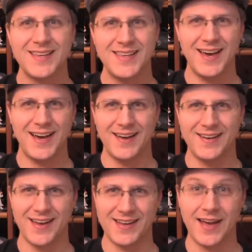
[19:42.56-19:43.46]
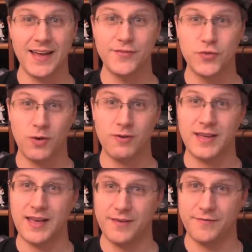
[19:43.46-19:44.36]
yeah, I kind of do
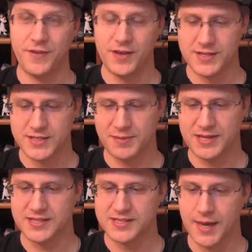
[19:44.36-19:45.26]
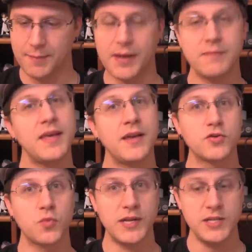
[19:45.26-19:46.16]
already have feelings about this guy, but
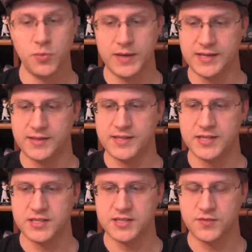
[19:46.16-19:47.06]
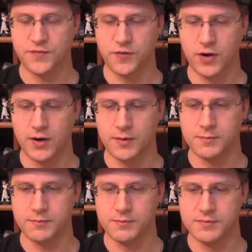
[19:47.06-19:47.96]
here's what he tweeted. This is
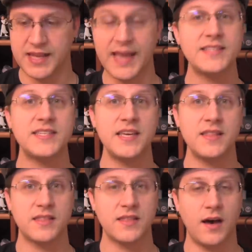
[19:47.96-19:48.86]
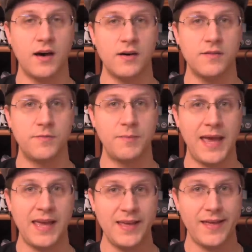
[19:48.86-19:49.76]
from the 18th of
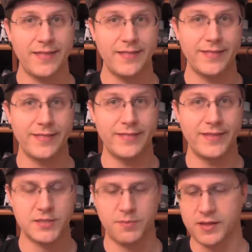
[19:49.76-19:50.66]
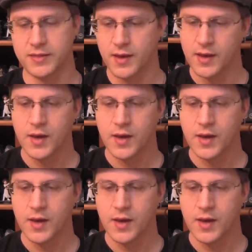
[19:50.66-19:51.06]
May, this month.